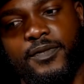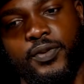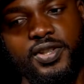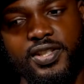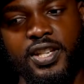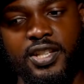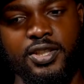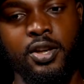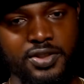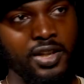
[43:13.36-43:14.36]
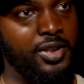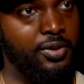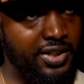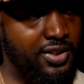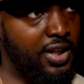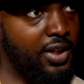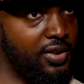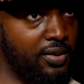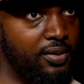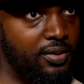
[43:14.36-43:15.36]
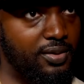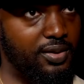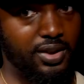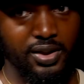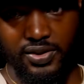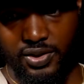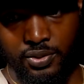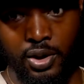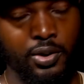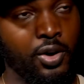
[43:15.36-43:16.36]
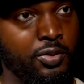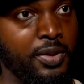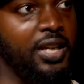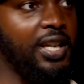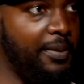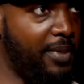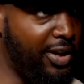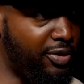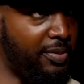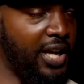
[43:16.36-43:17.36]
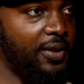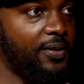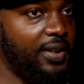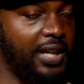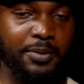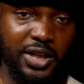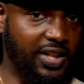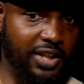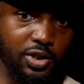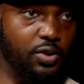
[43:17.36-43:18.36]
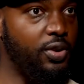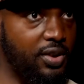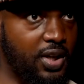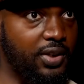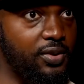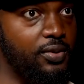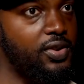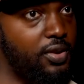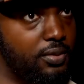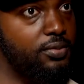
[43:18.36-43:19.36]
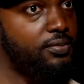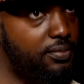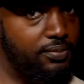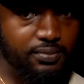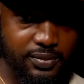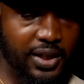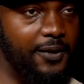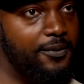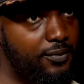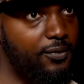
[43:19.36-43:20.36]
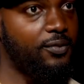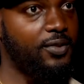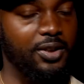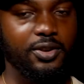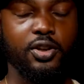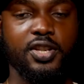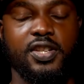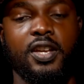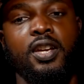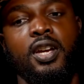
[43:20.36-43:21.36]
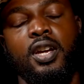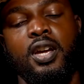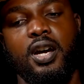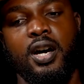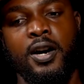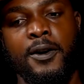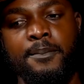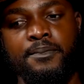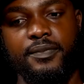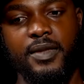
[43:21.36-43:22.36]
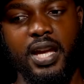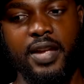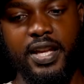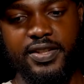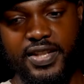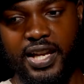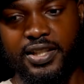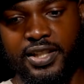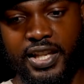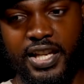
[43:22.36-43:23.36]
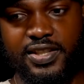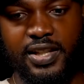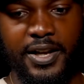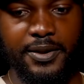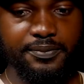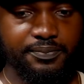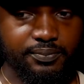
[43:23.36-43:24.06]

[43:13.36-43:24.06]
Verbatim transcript: Firstly, don't tell me who I should talk to because hmm. you don't own me, and I'm my own man, and I'm not telling you who to talk to. So, like, you know, courtesy. Um, and then secondly, it's like